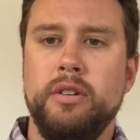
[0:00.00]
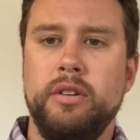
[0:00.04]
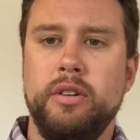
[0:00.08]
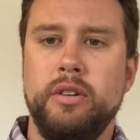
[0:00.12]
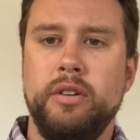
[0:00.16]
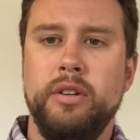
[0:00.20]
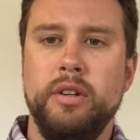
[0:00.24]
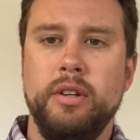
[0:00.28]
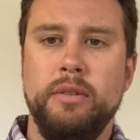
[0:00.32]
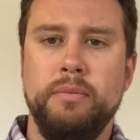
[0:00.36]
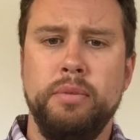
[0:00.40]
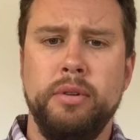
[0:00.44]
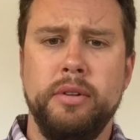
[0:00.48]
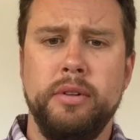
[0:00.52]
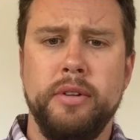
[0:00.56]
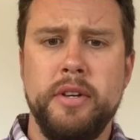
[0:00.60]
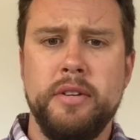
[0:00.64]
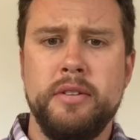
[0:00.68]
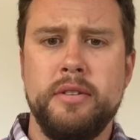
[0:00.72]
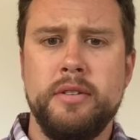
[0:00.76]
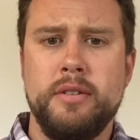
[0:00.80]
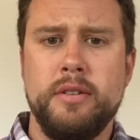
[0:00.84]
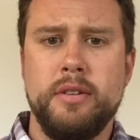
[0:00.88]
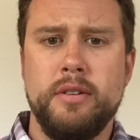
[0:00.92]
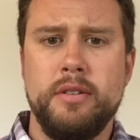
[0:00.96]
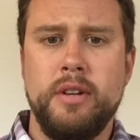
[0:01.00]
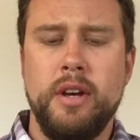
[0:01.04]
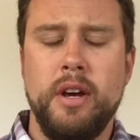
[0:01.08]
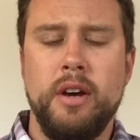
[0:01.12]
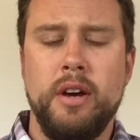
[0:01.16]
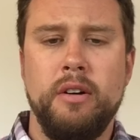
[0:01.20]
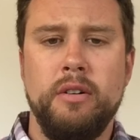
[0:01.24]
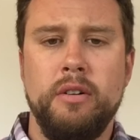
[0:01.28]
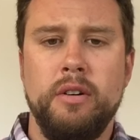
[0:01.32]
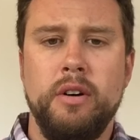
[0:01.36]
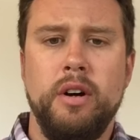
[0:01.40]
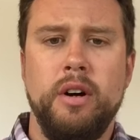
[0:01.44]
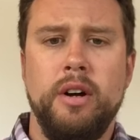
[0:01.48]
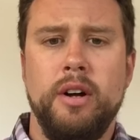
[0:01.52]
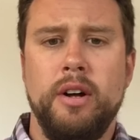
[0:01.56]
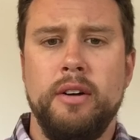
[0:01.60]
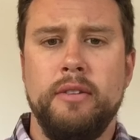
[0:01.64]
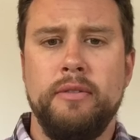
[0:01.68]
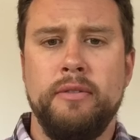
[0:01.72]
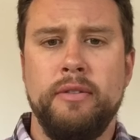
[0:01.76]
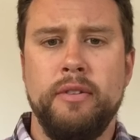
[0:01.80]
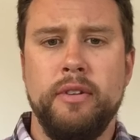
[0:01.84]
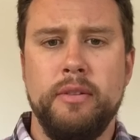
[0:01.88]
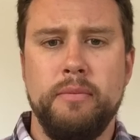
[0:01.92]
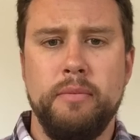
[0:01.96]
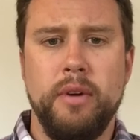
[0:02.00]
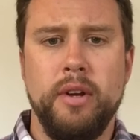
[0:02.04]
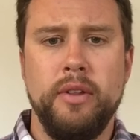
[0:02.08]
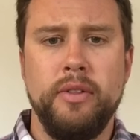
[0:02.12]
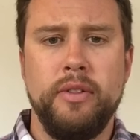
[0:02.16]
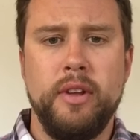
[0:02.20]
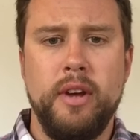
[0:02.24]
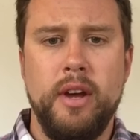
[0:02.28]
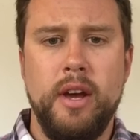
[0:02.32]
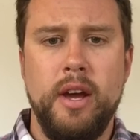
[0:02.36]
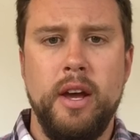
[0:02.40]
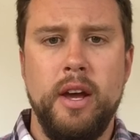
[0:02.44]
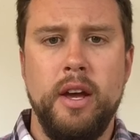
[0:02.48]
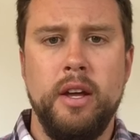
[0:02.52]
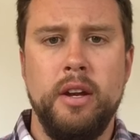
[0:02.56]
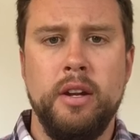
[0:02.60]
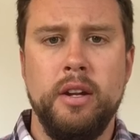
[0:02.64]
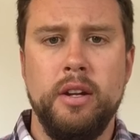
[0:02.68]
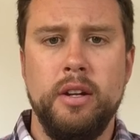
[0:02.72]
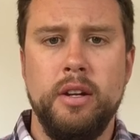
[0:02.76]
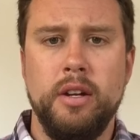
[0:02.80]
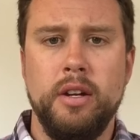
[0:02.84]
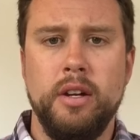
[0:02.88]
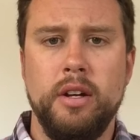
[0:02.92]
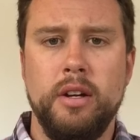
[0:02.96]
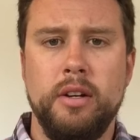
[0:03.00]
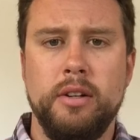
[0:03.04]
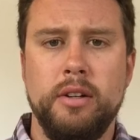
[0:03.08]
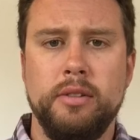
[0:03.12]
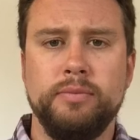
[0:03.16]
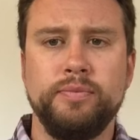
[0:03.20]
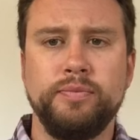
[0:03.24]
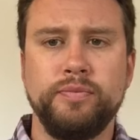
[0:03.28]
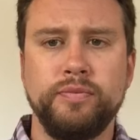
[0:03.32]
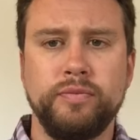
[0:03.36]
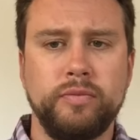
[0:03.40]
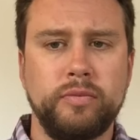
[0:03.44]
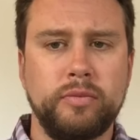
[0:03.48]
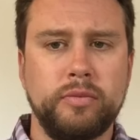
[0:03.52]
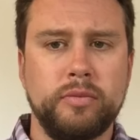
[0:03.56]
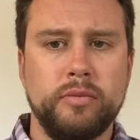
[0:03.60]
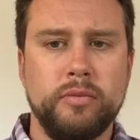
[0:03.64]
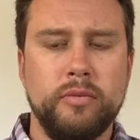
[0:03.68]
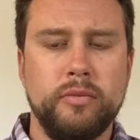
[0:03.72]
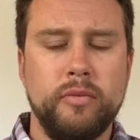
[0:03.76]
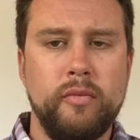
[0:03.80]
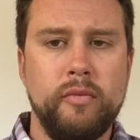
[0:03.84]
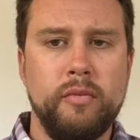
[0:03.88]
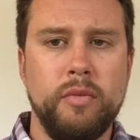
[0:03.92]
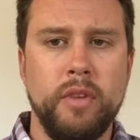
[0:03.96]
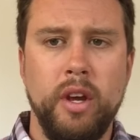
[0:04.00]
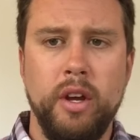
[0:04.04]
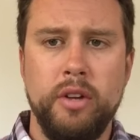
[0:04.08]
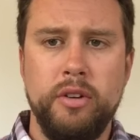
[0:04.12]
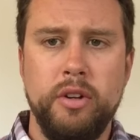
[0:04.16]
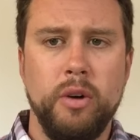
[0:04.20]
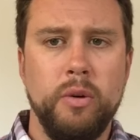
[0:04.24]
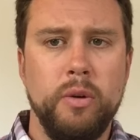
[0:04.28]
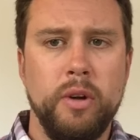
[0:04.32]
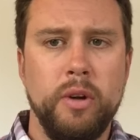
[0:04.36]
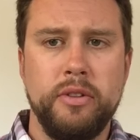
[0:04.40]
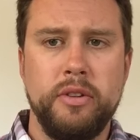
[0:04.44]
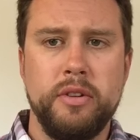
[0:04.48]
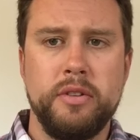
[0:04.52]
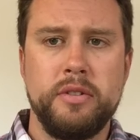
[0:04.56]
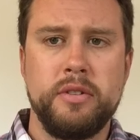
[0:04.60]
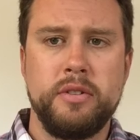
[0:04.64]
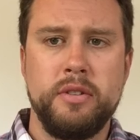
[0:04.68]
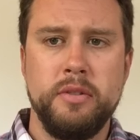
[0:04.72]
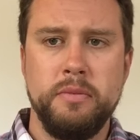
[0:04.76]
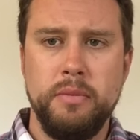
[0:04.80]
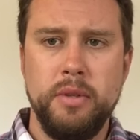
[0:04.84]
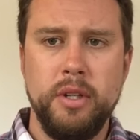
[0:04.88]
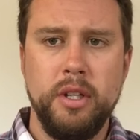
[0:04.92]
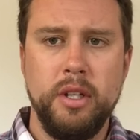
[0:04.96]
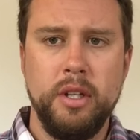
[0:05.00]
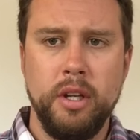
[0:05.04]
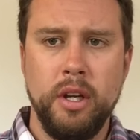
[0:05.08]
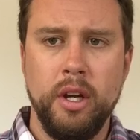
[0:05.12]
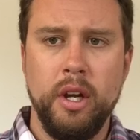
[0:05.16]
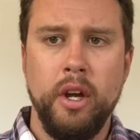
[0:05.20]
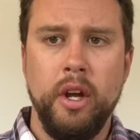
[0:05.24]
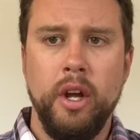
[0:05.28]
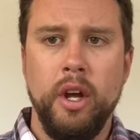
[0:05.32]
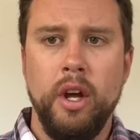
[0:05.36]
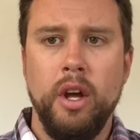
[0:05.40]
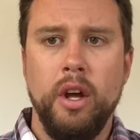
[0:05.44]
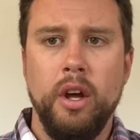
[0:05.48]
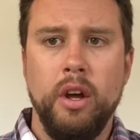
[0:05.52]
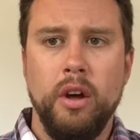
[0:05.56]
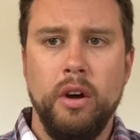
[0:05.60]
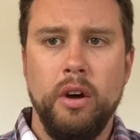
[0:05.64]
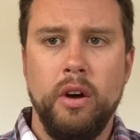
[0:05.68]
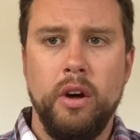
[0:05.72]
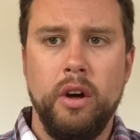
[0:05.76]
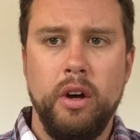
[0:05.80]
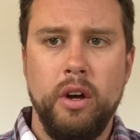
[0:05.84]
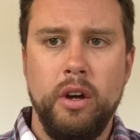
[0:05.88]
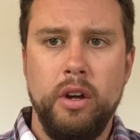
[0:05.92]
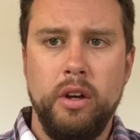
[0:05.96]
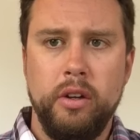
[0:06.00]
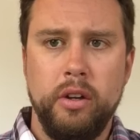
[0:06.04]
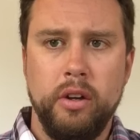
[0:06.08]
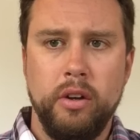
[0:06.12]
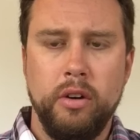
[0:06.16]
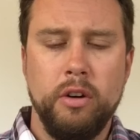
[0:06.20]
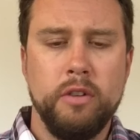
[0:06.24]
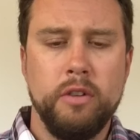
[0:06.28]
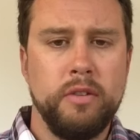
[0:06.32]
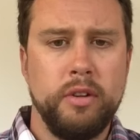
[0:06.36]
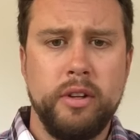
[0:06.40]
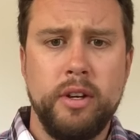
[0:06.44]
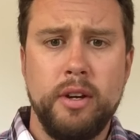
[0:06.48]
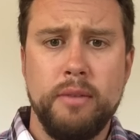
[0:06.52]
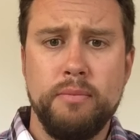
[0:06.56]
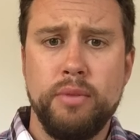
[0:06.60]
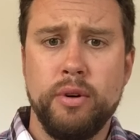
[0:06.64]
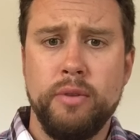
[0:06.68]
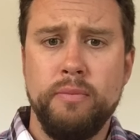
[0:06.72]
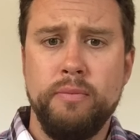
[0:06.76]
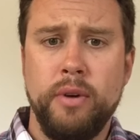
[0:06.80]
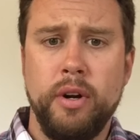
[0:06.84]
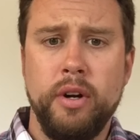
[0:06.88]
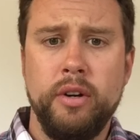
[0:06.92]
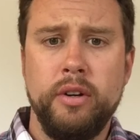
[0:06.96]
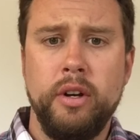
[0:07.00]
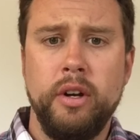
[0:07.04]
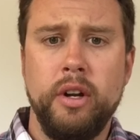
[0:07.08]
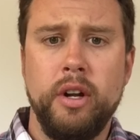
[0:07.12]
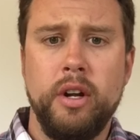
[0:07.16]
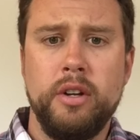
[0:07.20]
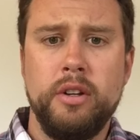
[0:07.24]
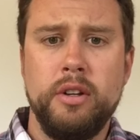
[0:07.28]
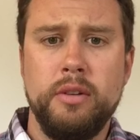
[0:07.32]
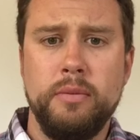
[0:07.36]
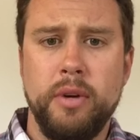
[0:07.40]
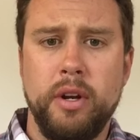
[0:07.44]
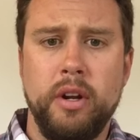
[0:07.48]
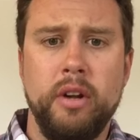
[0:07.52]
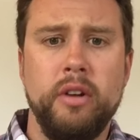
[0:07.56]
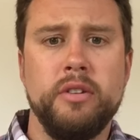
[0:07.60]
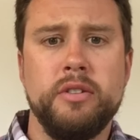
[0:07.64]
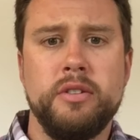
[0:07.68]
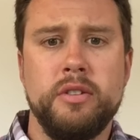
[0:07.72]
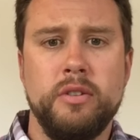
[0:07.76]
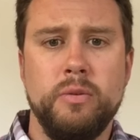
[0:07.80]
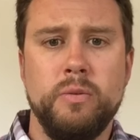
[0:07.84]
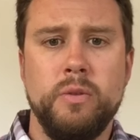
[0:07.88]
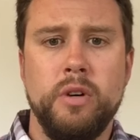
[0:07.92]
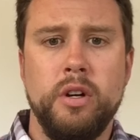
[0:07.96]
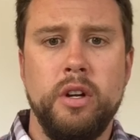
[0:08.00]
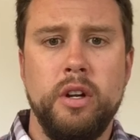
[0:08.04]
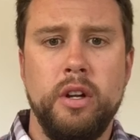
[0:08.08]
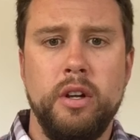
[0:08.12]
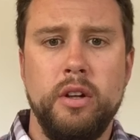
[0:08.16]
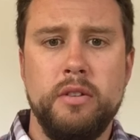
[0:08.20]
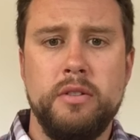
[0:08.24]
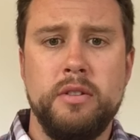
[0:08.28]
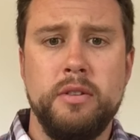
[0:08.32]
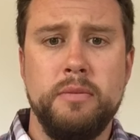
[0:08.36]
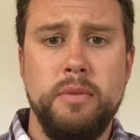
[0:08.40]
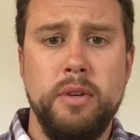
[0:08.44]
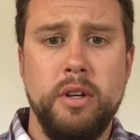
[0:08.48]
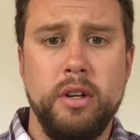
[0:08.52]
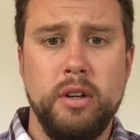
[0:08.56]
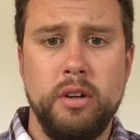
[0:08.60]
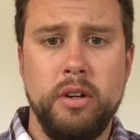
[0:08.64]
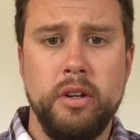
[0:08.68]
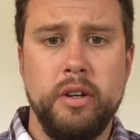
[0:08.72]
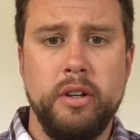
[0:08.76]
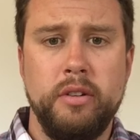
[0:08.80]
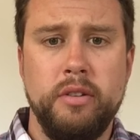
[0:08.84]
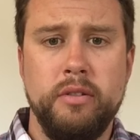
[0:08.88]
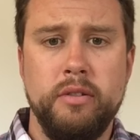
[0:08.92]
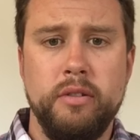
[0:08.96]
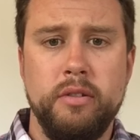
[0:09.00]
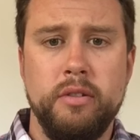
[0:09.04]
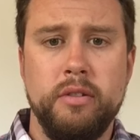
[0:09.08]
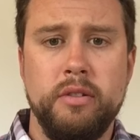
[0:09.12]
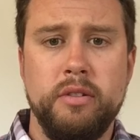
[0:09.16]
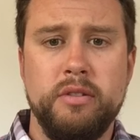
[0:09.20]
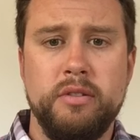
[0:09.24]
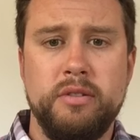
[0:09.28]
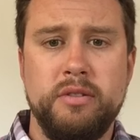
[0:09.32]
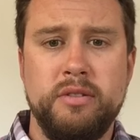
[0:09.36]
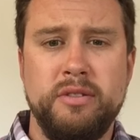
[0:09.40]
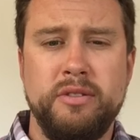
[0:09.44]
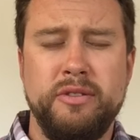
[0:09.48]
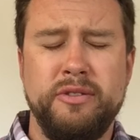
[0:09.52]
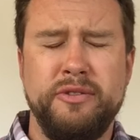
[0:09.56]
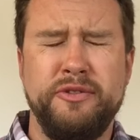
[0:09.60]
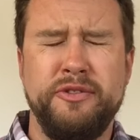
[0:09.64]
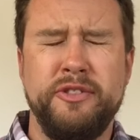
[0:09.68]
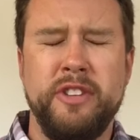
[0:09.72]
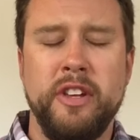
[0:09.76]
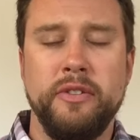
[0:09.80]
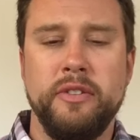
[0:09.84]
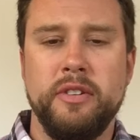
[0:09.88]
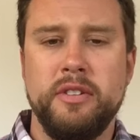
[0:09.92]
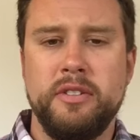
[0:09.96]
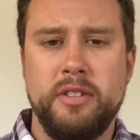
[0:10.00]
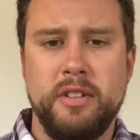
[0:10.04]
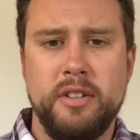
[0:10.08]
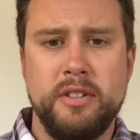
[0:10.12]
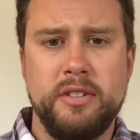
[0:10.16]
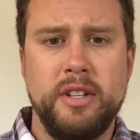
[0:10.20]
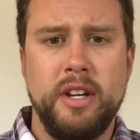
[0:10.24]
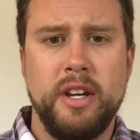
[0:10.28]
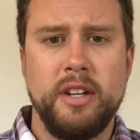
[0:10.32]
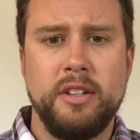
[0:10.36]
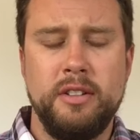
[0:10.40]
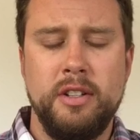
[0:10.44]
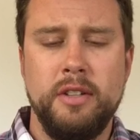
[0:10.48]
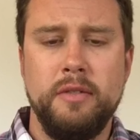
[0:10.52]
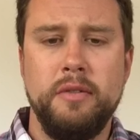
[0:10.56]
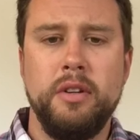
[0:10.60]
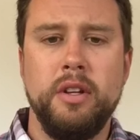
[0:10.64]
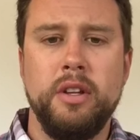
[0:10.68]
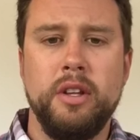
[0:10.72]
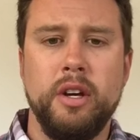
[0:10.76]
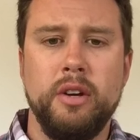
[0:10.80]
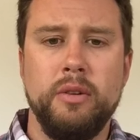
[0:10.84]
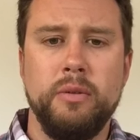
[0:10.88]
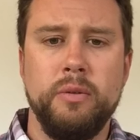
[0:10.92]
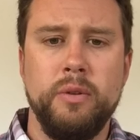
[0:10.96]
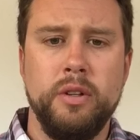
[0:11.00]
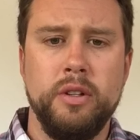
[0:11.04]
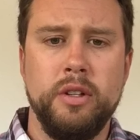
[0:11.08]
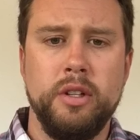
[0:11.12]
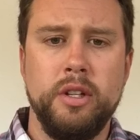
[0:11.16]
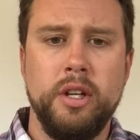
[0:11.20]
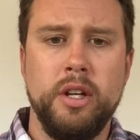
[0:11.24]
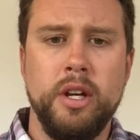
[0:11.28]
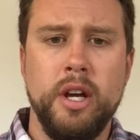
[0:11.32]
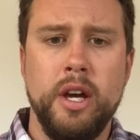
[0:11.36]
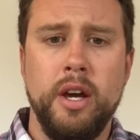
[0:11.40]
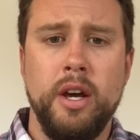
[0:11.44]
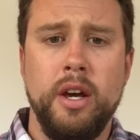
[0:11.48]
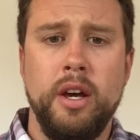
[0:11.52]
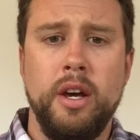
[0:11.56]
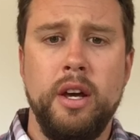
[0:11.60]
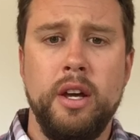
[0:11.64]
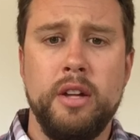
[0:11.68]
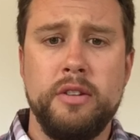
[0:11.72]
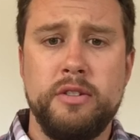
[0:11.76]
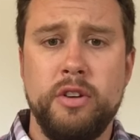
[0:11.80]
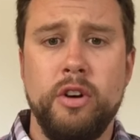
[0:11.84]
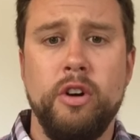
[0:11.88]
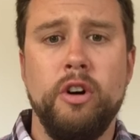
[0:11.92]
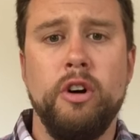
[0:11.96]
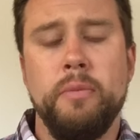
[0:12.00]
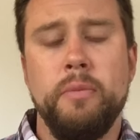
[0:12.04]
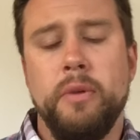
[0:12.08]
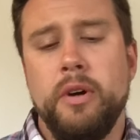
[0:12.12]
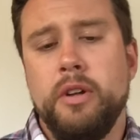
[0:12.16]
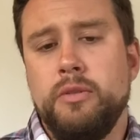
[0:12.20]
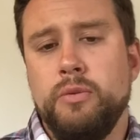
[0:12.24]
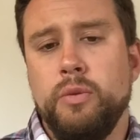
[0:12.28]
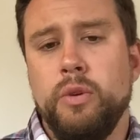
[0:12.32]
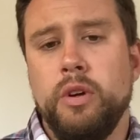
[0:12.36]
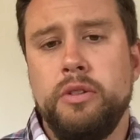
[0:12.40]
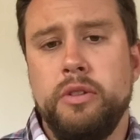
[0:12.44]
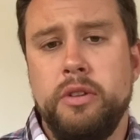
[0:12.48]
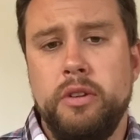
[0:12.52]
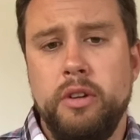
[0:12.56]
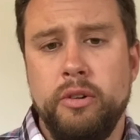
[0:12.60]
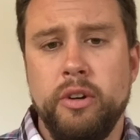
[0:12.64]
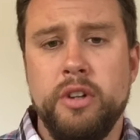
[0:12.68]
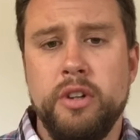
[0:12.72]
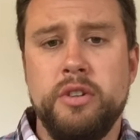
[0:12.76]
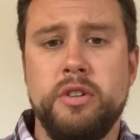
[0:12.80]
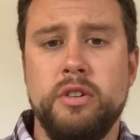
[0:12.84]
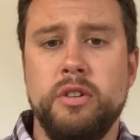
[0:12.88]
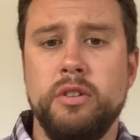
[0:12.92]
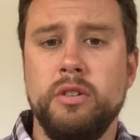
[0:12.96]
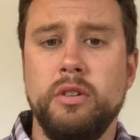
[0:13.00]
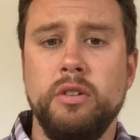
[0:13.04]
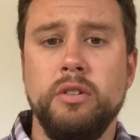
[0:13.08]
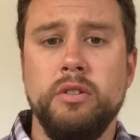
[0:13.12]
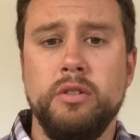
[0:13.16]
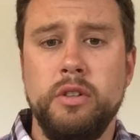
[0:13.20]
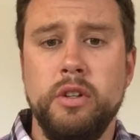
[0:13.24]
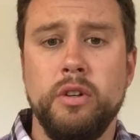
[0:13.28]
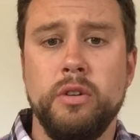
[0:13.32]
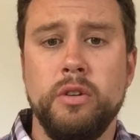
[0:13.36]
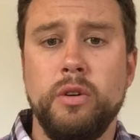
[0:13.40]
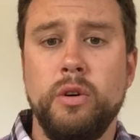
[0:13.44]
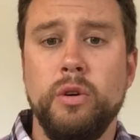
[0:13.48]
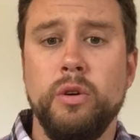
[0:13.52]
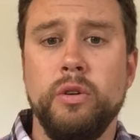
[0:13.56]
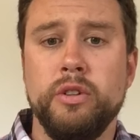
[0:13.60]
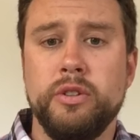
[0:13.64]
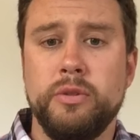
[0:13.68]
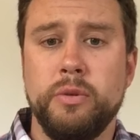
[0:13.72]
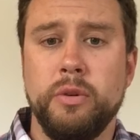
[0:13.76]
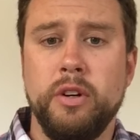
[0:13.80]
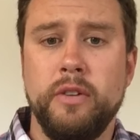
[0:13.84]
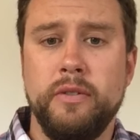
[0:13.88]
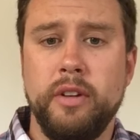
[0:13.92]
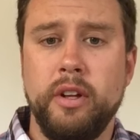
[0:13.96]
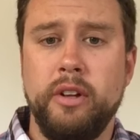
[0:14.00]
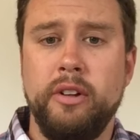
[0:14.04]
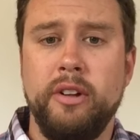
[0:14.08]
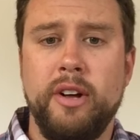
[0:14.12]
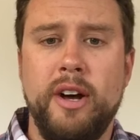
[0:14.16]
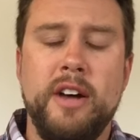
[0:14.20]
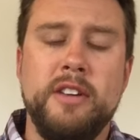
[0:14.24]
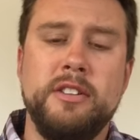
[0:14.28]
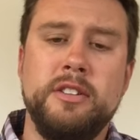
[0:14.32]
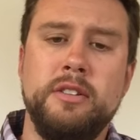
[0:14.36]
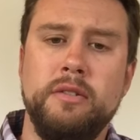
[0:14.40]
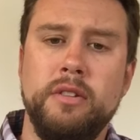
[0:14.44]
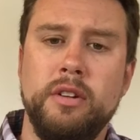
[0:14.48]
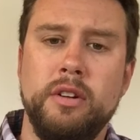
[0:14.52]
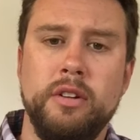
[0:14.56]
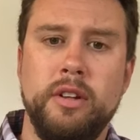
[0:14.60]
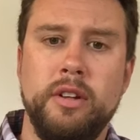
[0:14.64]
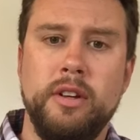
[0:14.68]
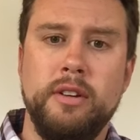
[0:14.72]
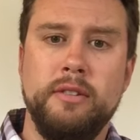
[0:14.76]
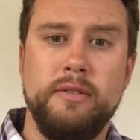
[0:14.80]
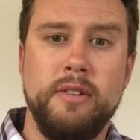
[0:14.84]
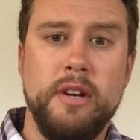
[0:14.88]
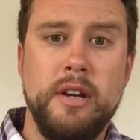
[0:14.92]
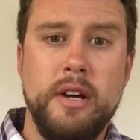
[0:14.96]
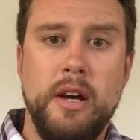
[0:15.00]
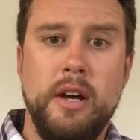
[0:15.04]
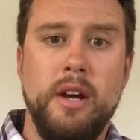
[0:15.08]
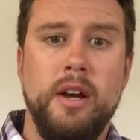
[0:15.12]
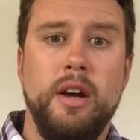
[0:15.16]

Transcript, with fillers: you're in a good place now uh, for the month ahead. Um, I don't want this to be uh, overly a burden on you, but I also want it to be a good synthesis activity that really hits home on what the original you know goals were of the class, even though they've